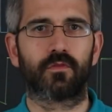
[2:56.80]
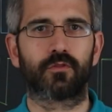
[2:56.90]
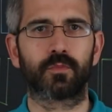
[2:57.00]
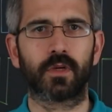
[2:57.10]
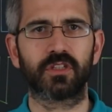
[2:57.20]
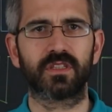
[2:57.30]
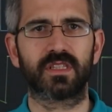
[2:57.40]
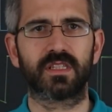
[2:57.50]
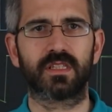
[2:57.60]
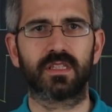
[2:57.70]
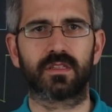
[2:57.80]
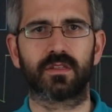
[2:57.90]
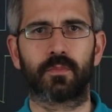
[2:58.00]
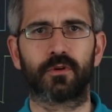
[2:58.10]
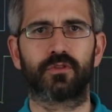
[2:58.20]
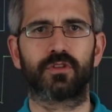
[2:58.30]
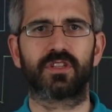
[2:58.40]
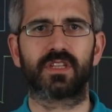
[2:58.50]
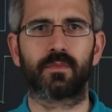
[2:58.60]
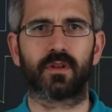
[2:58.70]
For brushless DCs, the approach is
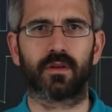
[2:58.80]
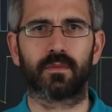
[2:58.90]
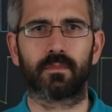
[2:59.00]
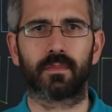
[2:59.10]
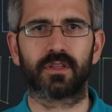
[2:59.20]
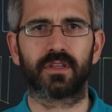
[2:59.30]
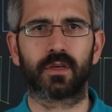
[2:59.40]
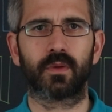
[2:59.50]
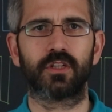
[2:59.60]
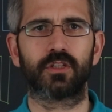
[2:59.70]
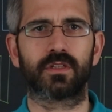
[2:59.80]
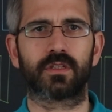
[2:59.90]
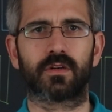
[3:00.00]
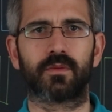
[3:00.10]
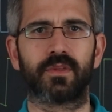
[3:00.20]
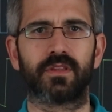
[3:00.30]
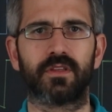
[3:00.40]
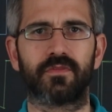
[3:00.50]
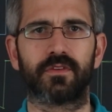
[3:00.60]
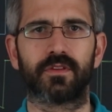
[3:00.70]
similar, but the equations are a bit
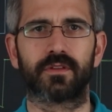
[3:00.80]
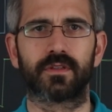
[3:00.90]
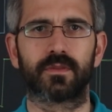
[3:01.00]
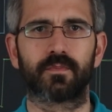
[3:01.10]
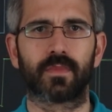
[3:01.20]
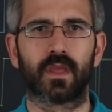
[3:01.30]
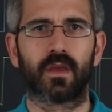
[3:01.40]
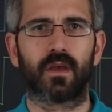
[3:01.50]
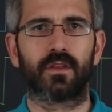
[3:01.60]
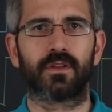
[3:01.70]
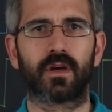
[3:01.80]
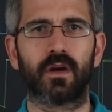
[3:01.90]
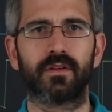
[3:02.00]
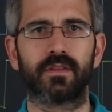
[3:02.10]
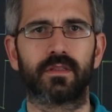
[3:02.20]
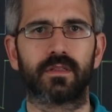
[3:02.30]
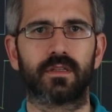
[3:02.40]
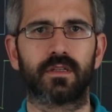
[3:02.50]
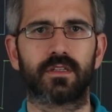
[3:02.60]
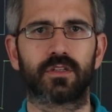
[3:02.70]
different. The current
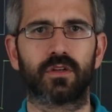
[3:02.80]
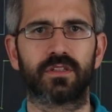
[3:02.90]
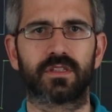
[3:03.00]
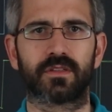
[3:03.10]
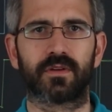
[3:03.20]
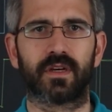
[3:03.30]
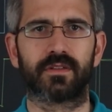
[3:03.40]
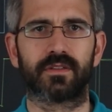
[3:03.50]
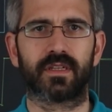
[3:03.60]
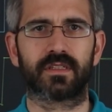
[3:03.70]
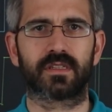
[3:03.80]
is constant rather than